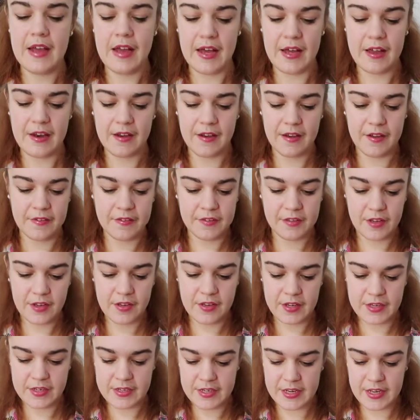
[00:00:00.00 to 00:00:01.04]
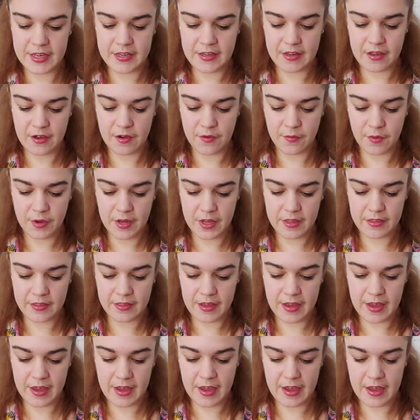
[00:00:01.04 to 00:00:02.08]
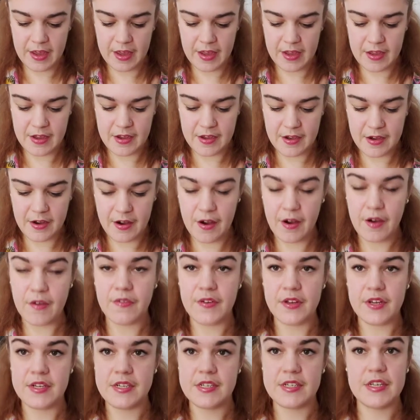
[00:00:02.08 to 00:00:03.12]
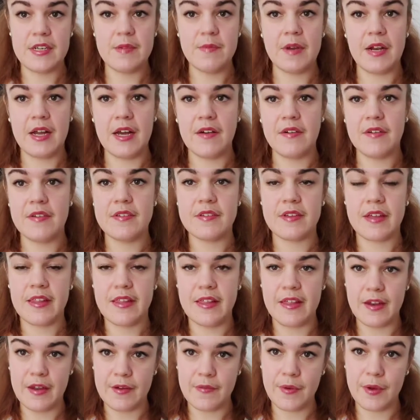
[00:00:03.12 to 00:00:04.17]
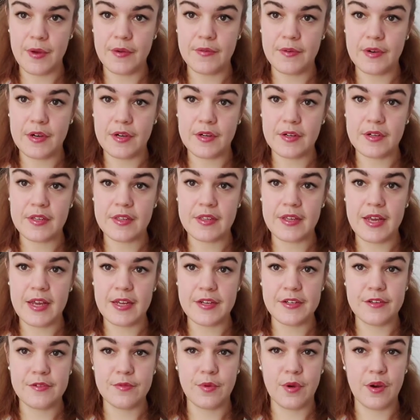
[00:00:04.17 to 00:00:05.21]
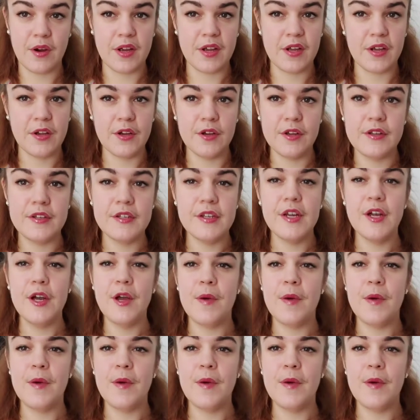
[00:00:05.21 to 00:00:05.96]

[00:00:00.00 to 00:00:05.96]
and I've sewn that together with a 1/2 inch seam allowance, and then I've overlocked the edges where I could.